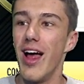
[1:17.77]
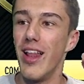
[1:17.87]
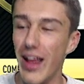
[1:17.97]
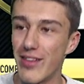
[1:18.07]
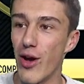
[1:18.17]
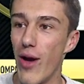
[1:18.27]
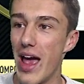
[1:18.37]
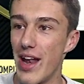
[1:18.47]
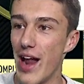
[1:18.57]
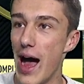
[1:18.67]
Let's go
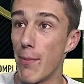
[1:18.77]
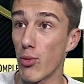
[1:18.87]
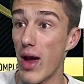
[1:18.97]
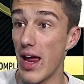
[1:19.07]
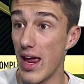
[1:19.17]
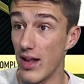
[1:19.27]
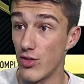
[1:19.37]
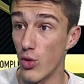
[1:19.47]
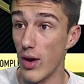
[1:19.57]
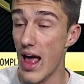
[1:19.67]
ahead and hop right into it.